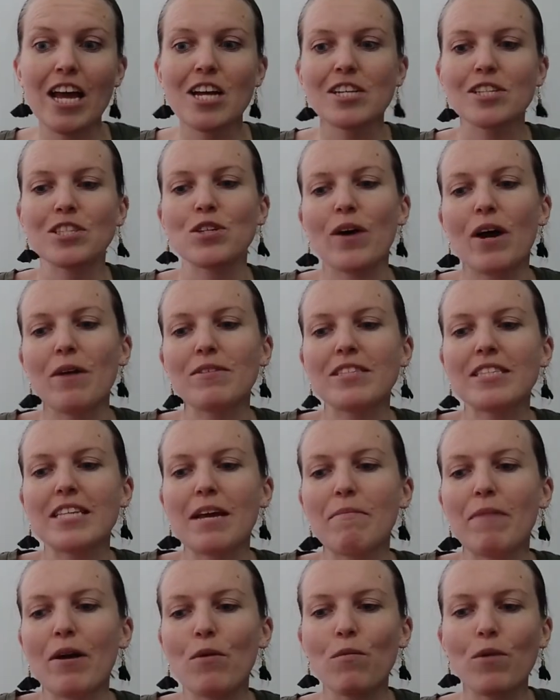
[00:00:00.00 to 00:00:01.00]
So I would say
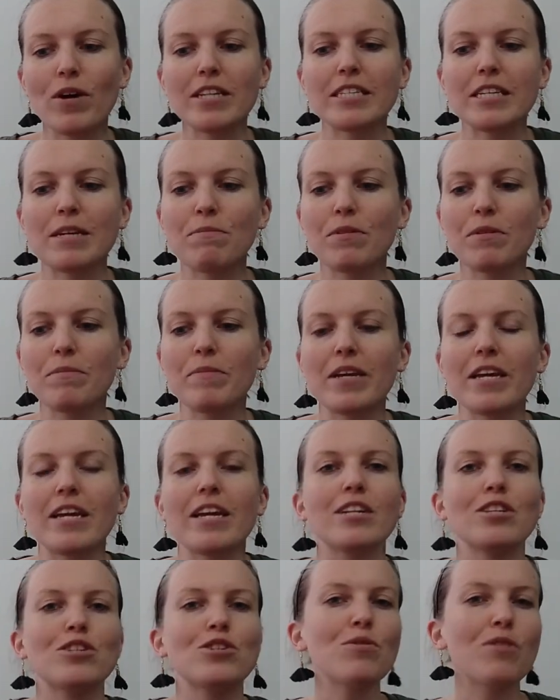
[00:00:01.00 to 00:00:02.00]
my one tip would
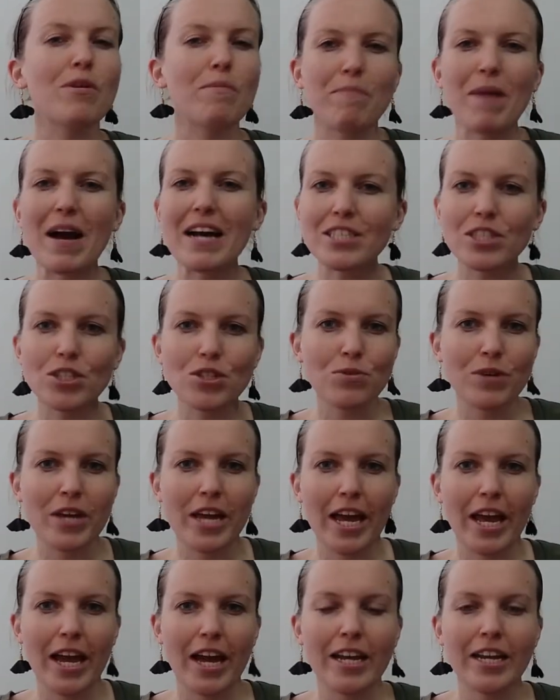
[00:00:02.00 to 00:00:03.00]
be do the best you
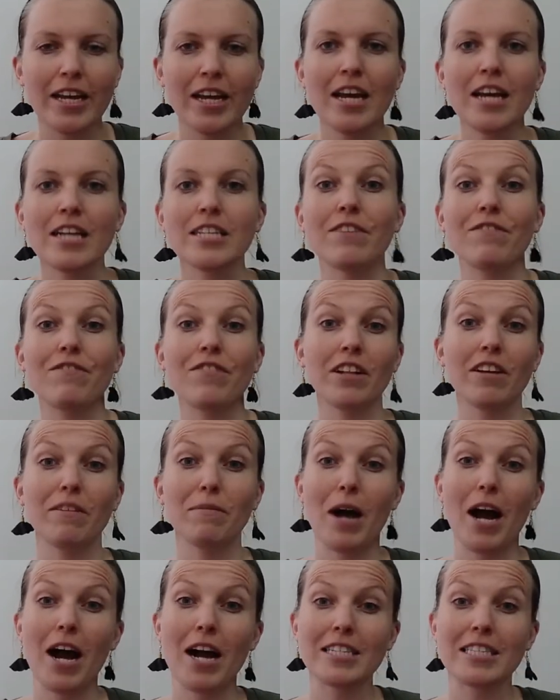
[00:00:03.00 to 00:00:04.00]
can to fill a
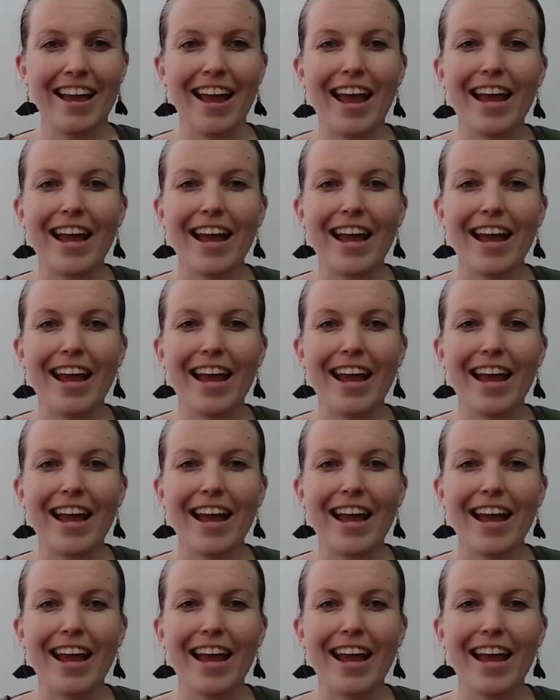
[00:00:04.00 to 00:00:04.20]
box.